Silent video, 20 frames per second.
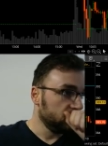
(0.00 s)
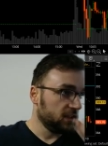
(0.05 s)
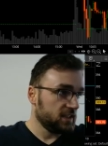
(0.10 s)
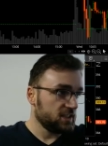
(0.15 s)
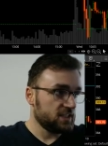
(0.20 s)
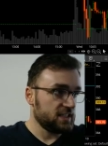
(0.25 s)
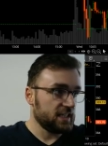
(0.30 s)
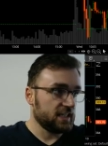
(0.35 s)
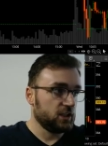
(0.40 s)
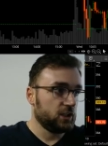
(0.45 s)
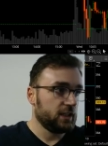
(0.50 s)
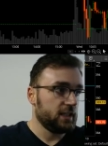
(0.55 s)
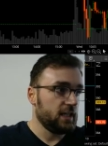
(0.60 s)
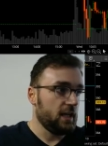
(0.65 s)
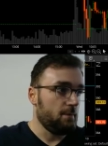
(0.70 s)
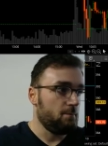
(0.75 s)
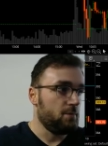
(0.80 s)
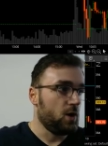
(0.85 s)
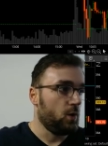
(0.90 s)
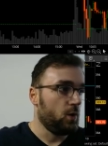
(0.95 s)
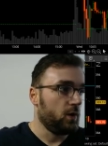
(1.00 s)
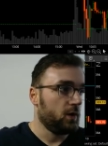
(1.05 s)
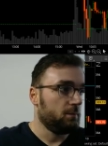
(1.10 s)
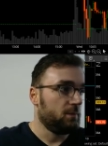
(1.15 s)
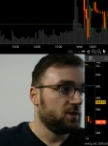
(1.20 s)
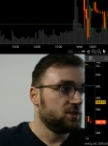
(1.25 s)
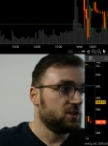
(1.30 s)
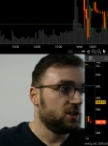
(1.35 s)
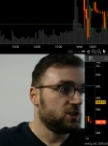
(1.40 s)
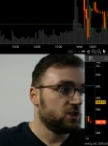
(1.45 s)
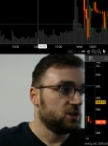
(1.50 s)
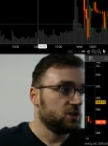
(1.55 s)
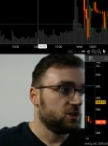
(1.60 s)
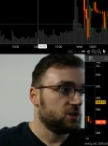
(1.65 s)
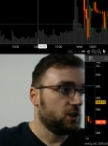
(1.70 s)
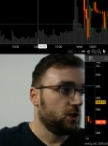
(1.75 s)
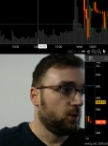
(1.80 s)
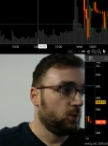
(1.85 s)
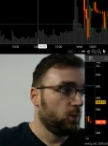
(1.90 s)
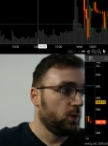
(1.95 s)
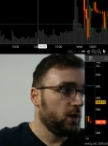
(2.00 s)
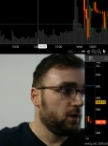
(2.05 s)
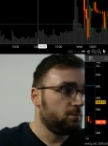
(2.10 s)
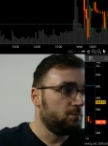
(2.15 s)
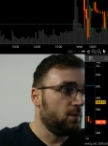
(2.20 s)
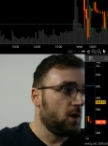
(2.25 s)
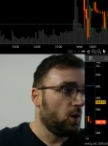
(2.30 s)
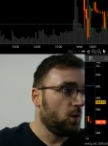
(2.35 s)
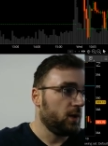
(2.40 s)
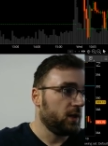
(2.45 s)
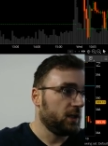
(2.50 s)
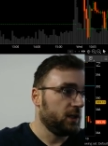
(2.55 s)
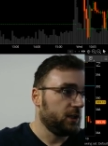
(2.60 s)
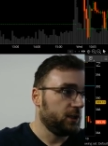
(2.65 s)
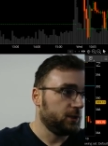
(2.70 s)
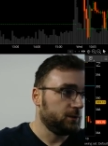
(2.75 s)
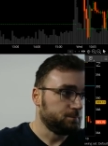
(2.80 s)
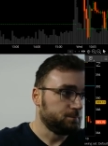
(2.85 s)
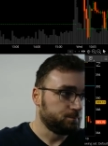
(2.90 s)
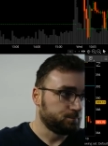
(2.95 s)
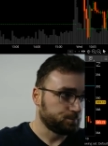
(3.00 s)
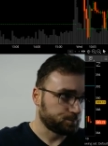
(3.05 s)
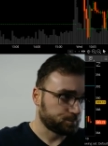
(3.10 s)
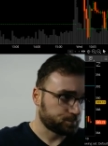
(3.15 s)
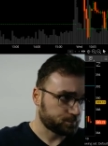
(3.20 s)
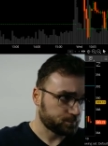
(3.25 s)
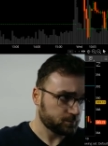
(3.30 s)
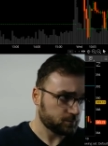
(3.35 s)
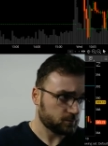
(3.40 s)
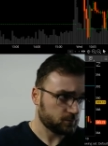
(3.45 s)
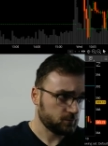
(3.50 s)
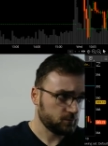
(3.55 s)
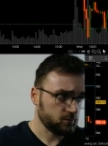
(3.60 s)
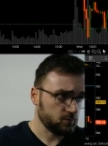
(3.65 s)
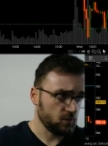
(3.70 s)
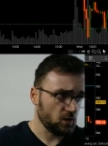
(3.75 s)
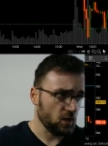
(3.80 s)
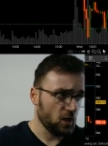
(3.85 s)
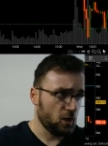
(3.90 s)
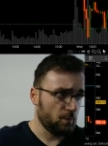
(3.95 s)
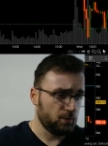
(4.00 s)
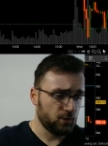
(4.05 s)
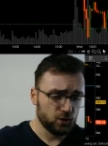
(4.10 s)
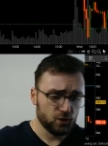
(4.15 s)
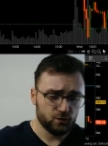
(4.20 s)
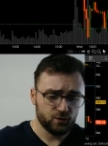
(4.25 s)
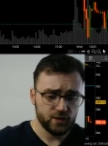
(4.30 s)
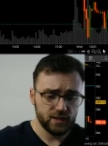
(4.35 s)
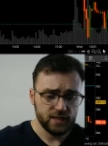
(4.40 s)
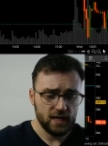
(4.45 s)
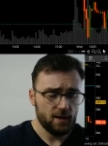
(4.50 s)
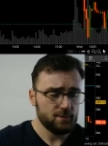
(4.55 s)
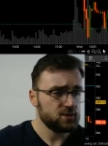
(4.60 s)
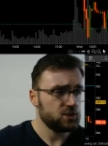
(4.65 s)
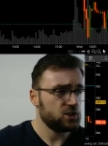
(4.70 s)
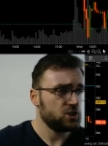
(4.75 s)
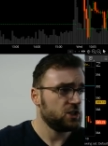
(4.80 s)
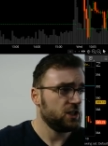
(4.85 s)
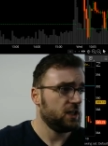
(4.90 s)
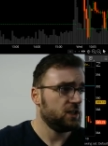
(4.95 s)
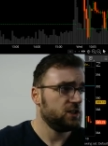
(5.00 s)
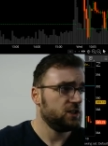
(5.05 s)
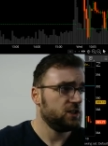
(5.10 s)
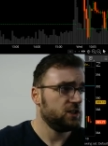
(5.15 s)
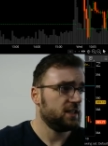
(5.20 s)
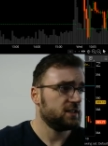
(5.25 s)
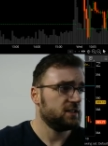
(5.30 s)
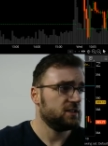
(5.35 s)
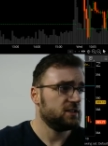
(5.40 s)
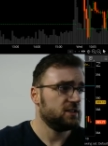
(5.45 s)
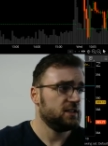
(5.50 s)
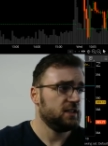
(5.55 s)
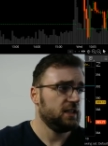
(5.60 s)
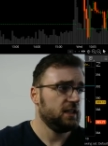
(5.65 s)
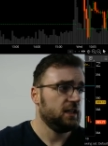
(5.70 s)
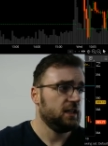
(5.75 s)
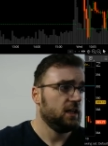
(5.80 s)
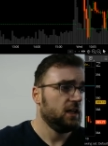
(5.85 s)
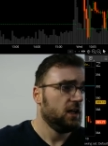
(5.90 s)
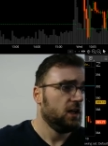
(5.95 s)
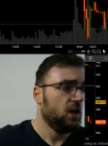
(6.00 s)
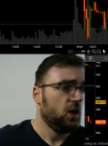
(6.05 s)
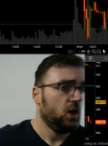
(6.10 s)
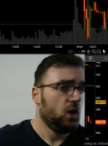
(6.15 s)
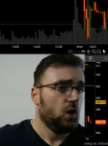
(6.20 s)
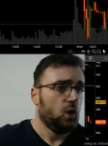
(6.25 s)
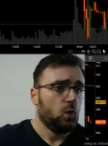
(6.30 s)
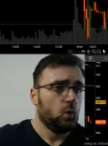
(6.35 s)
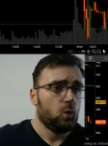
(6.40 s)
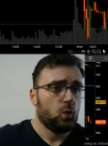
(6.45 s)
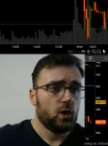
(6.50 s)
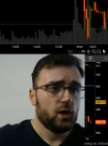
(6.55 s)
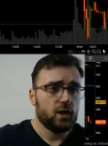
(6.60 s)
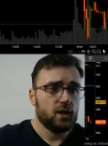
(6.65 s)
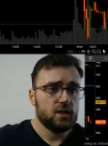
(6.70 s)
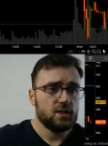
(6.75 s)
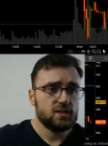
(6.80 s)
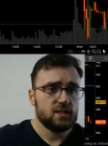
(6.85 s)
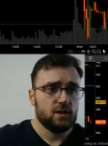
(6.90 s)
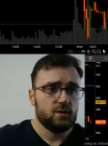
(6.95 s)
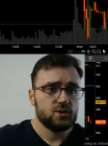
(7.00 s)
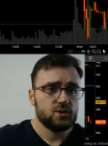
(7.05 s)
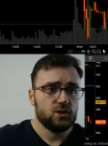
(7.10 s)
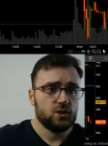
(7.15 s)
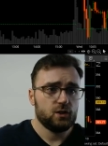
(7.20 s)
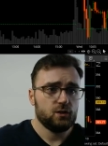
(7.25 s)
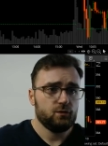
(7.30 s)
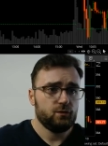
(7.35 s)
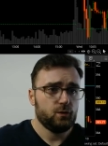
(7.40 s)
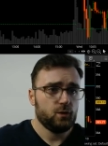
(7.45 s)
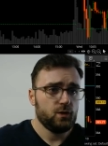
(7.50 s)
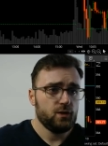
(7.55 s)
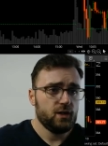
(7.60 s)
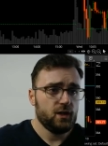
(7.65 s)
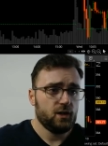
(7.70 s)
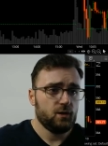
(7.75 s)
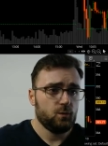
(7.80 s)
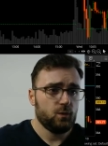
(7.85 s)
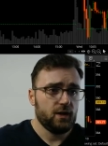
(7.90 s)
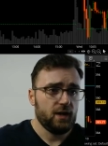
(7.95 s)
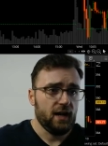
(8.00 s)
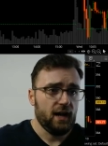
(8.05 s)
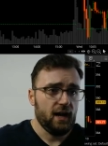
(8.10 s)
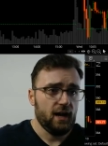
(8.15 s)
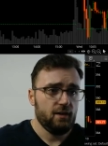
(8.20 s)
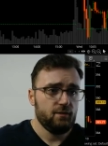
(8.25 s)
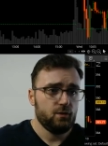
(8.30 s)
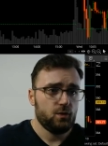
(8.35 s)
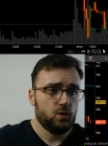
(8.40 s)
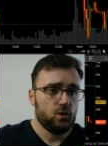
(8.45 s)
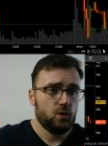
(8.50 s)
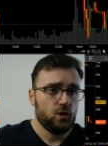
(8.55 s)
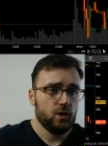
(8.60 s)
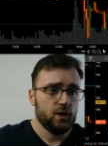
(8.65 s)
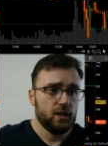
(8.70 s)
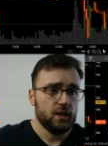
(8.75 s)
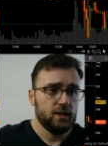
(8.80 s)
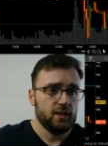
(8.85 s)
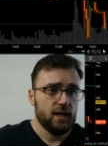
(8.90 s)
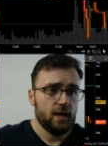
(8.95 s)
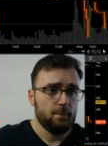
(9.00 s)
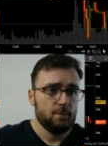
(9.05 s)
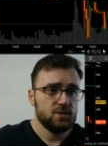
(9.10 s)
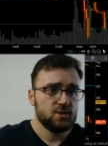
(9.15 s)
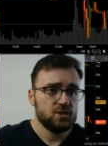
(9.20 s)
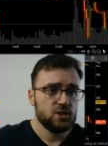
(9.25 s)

let's take a look at that Boeing position. So with Boeing here, I'll pull over the options chain so you guys can see what it is that I was looking for there and what I have on in that